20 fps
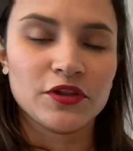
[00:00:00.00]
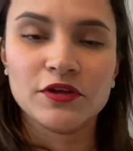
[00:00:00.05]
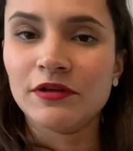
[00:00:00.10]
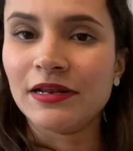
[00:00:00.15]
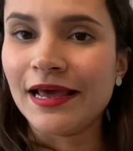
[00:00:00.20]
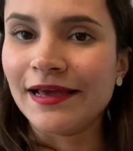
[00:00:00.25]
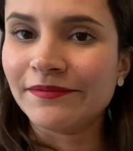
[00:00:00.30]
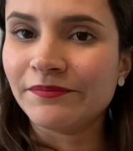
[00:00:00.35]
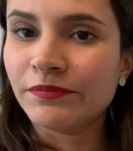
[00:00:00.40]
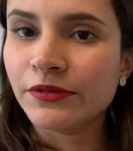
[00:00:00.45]

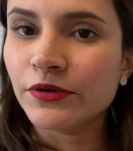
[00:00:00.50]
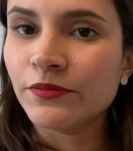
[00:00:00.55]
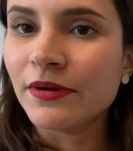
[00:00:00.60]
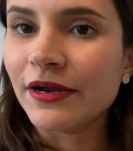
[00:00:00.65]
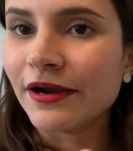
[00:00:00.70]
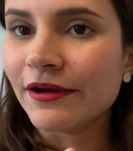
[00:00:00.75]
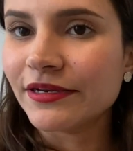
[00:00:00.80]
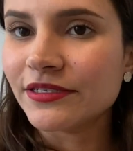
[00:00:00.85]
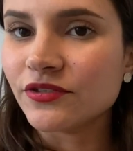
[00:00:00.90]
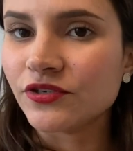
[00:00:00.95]
like
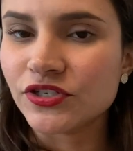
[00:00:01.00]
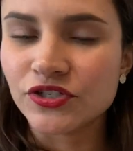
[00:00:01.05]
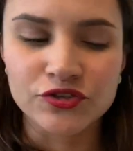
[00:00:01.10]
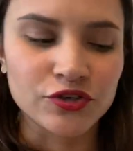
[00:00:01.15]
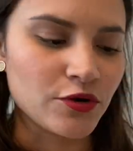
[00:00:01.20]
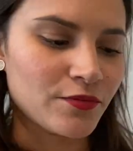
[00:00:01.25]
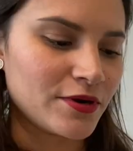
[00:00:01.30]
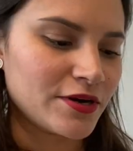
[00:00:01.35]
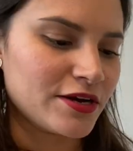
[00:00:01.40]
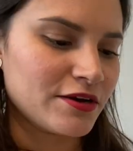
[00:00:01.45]
blueberries or
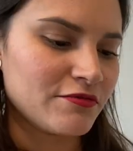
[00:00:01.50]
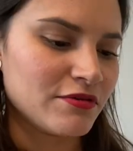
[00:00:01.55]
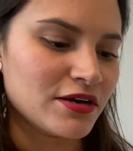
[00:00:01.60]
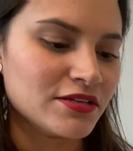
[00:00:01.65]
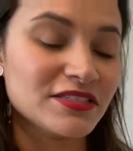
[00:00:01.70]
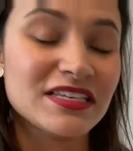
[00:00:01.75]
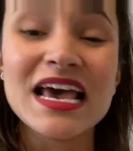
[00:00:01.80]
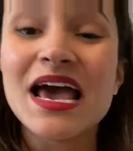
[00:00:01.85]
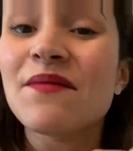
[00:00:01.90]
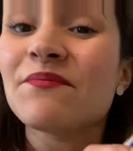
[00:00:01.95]
strawberry
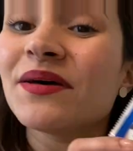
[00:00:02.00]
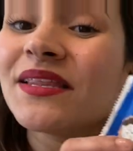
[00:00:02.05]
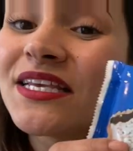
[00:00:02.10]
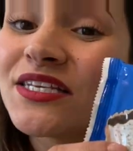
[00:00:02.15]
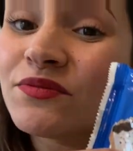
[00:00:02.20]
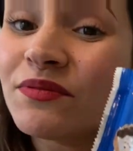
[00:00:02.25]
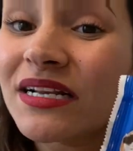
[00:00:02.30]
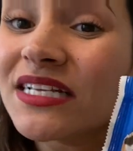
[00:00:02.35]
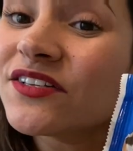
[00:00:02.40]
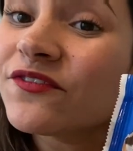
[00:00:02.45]
ones, but this
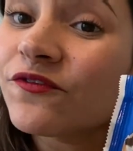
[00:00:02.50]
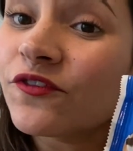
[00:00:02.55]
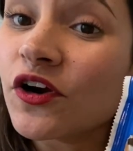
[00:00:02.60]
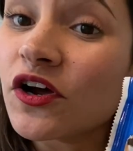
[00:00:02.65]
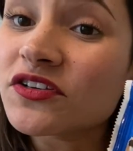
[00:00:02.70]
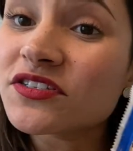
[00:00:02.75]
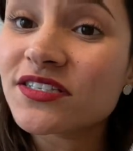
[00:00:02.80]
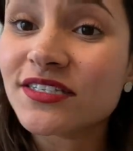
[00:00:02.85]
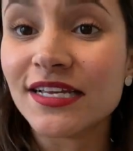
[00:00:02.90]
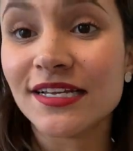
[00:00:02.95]
one is
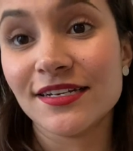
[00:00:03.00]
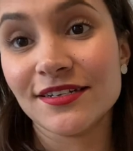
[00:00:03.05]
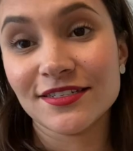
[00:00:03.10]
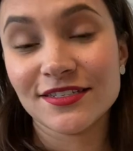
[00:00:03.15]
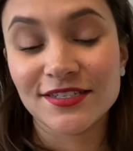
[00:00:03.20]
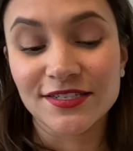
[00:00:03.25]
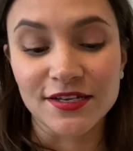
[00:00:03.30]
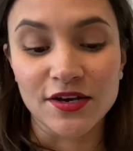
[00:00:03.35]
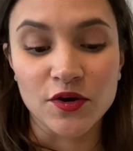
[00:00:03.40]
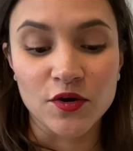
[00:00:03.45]
frosted,
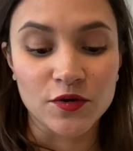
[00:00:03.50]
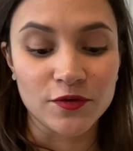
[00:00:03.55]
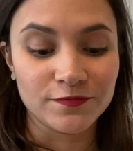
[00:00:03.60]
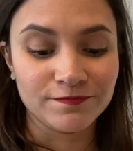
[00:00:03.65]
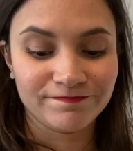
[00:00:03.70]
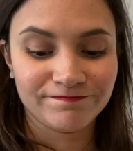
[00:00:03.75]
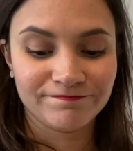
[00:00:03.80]
so